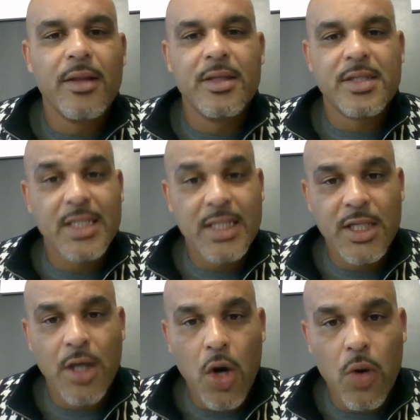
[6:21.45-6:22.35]
the
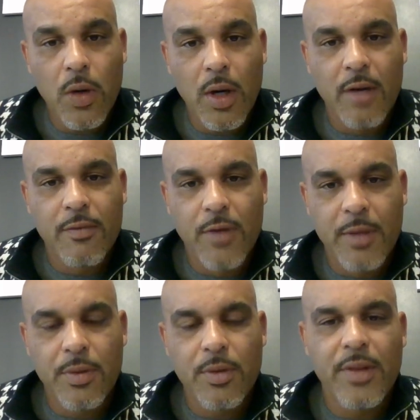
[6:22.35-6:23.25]
CEO of
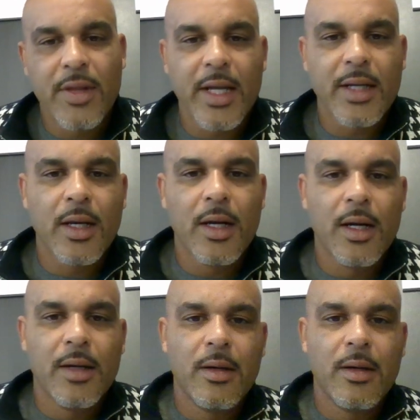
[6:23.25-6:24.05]
Ripple, that